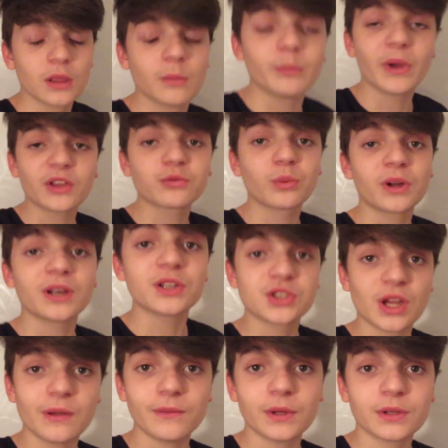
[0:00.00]
best way to
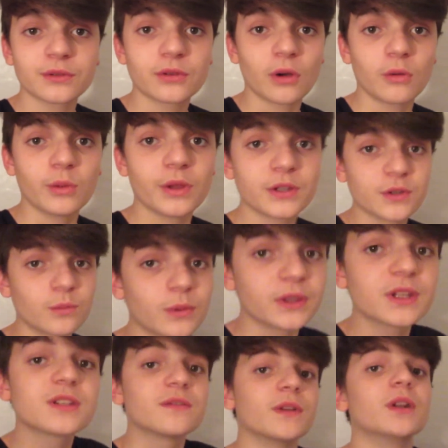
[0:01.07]
shave it. So this is what
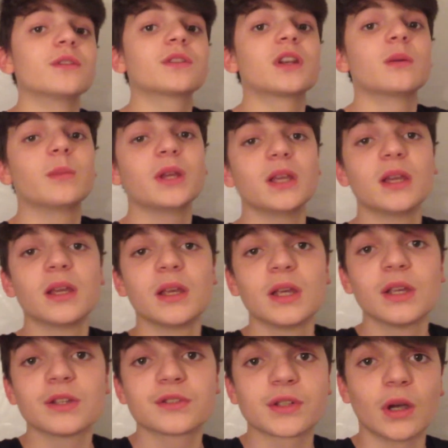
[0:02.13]
this video is gonna be.
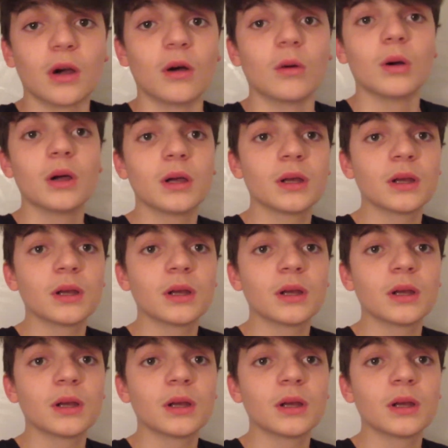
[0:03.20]
So